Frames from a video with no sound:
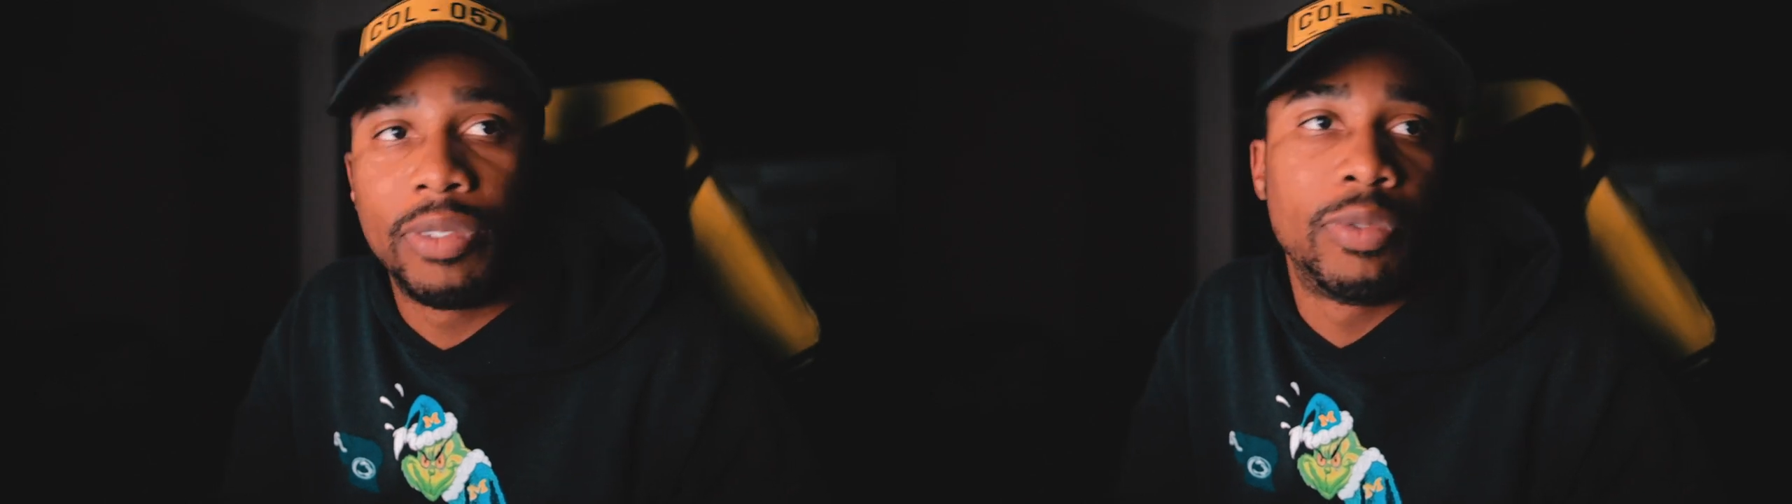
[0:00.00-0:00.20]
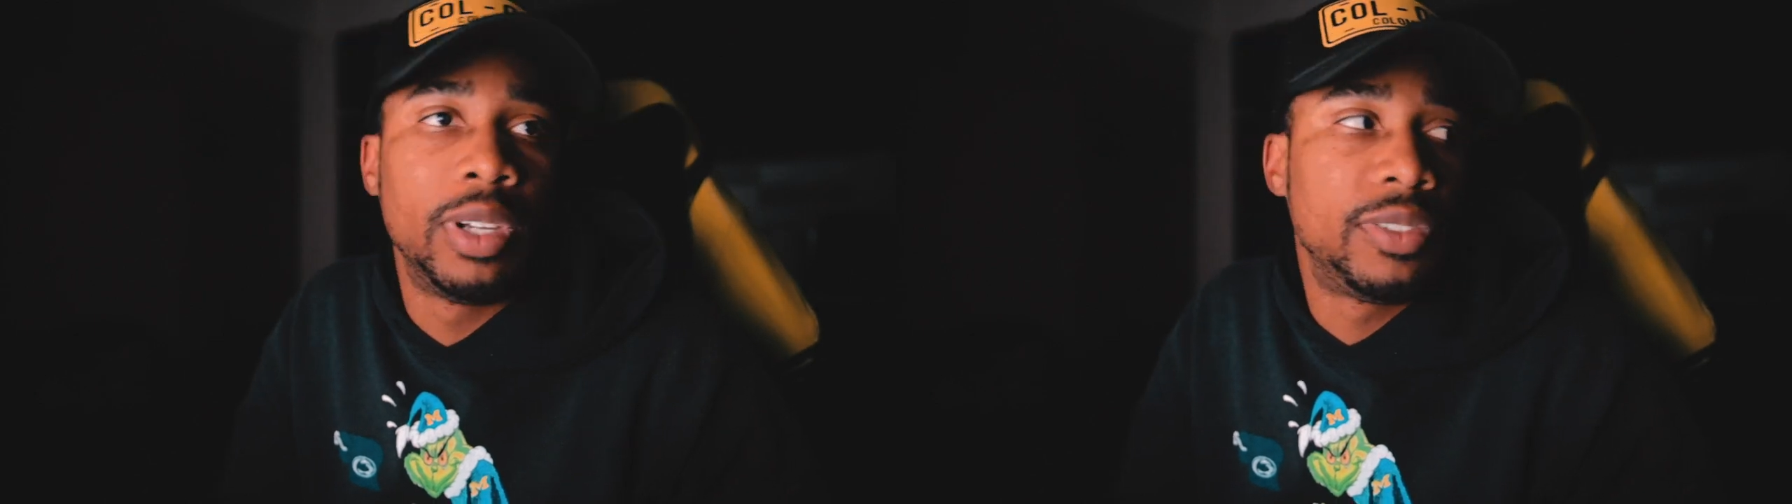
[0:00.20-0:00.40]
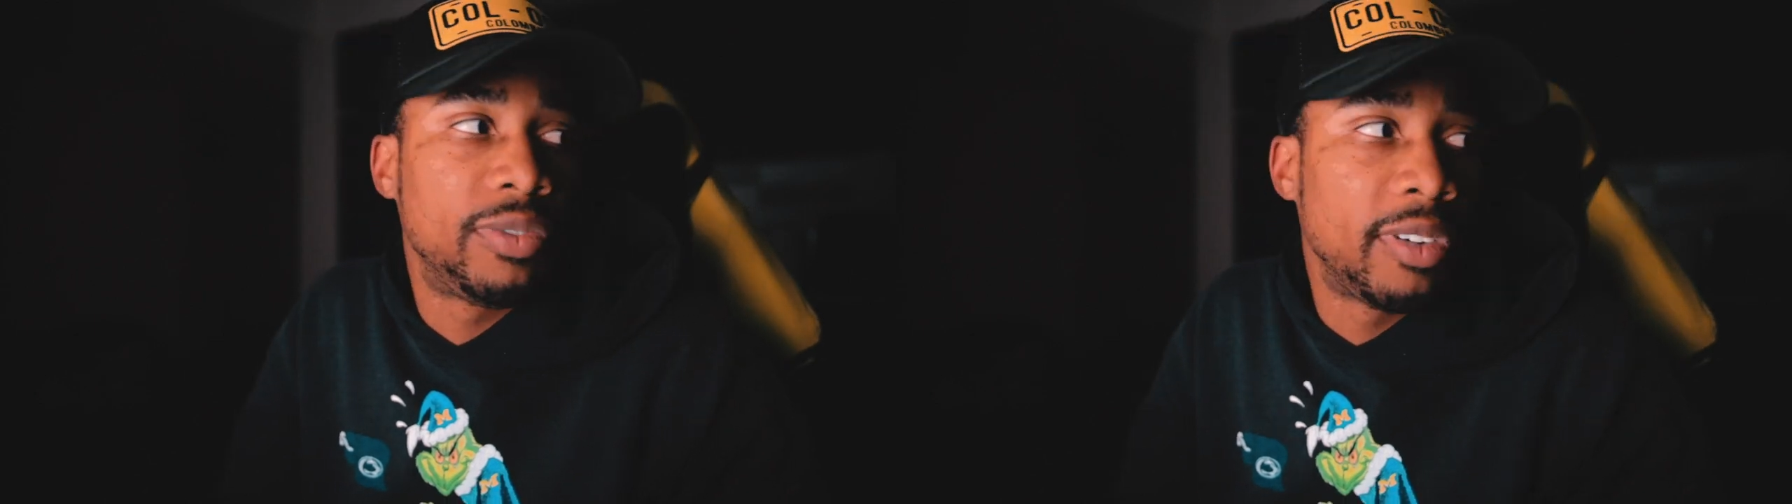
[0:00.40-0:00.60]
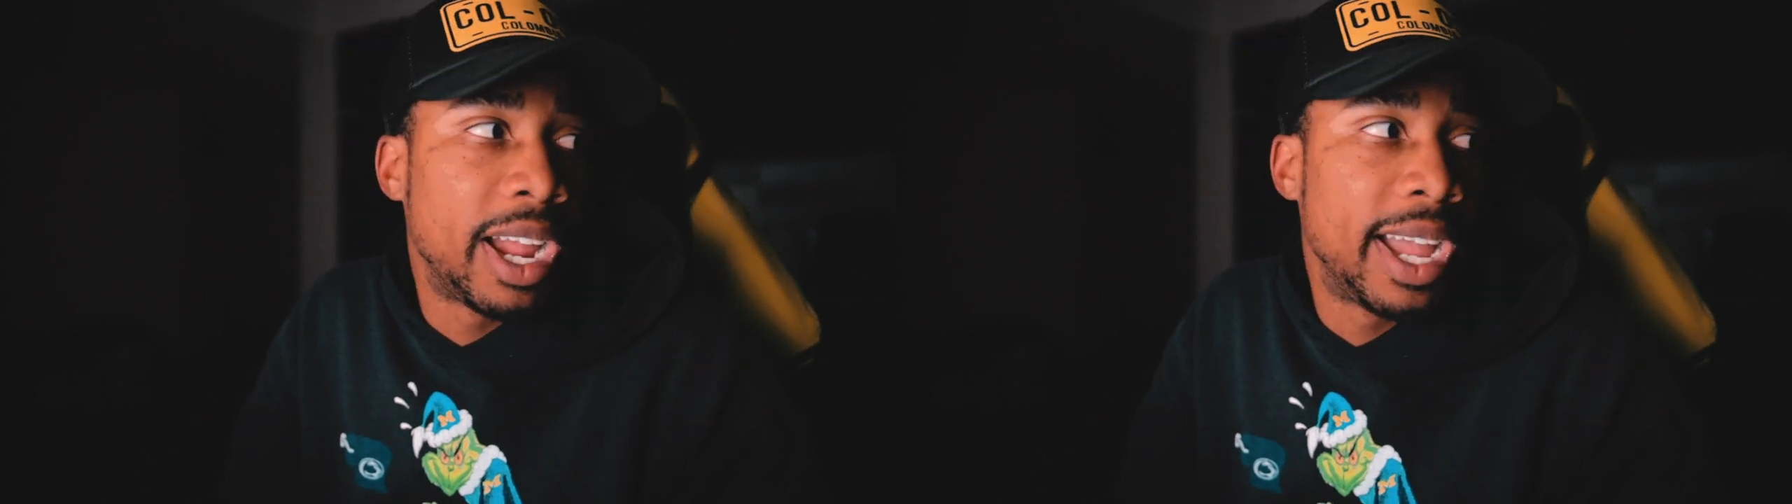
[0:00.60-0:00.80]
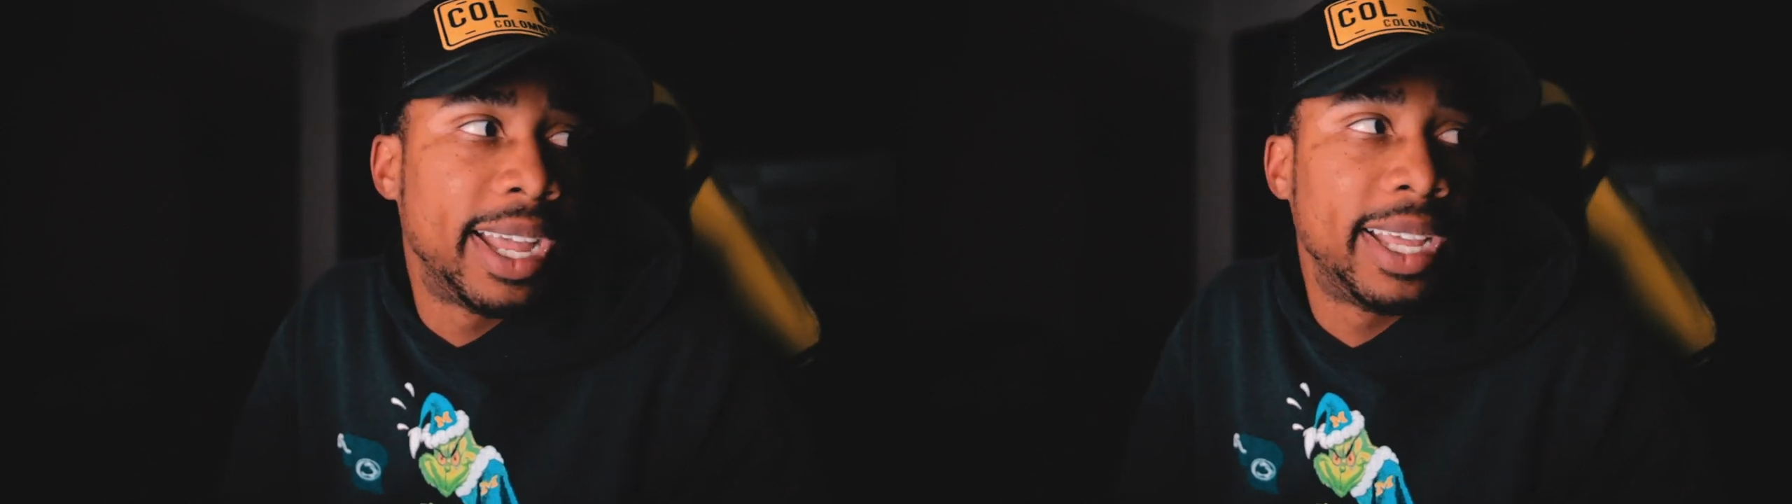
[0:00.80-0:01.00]
French
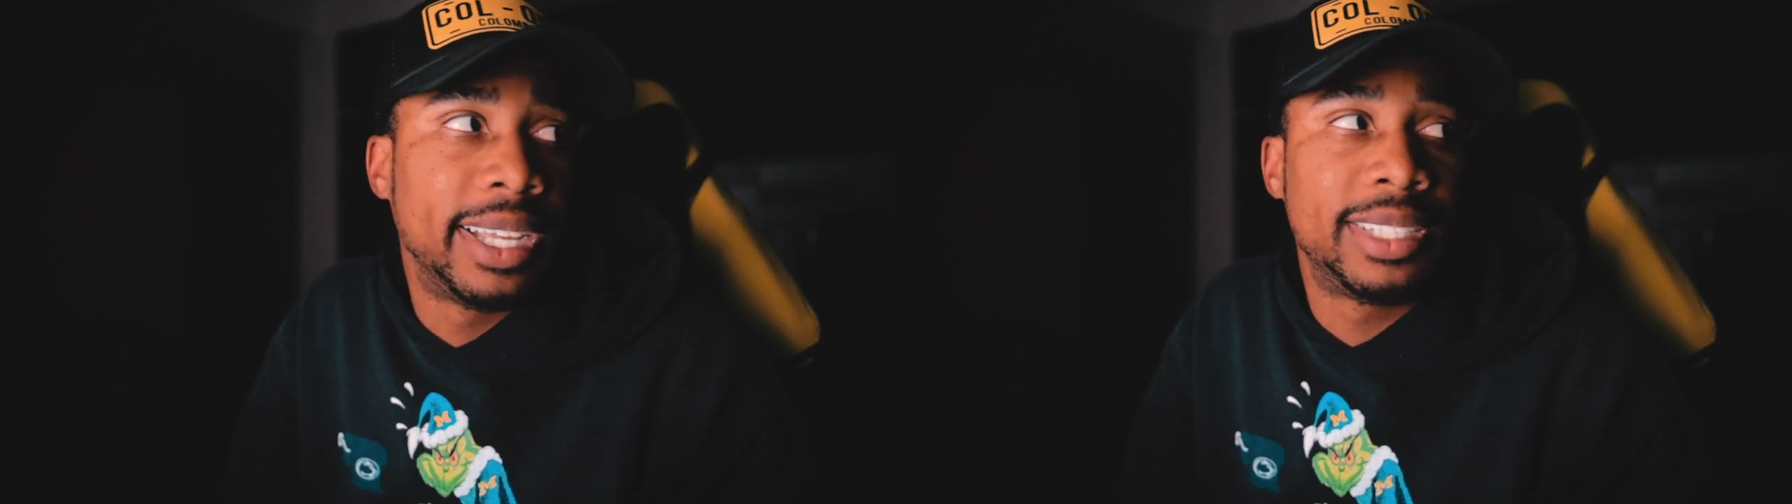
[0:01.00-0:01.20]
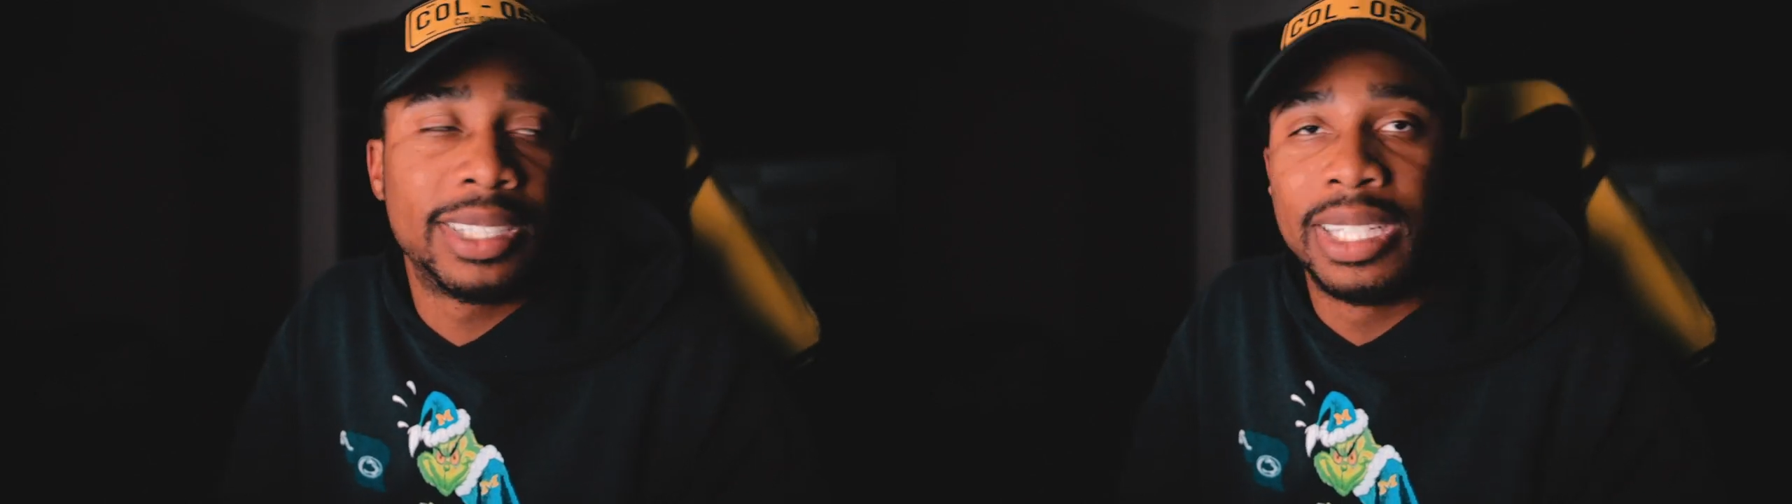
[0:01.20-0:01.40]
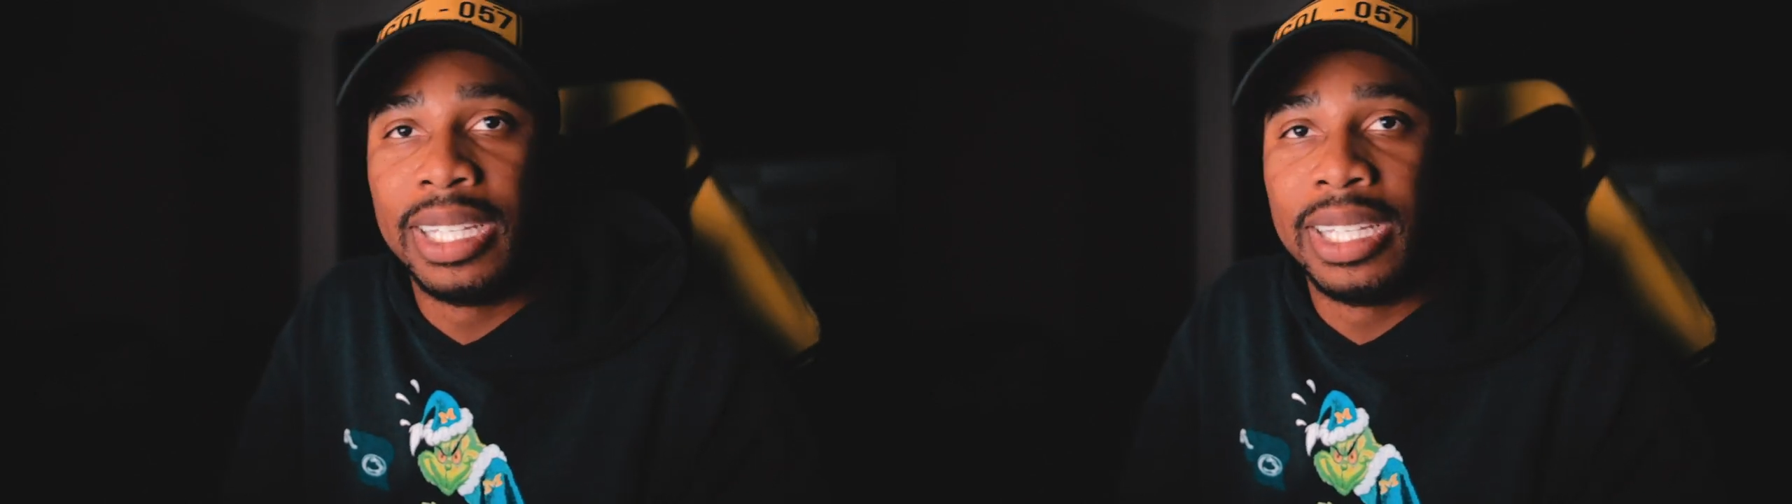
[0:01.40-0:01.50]
fries.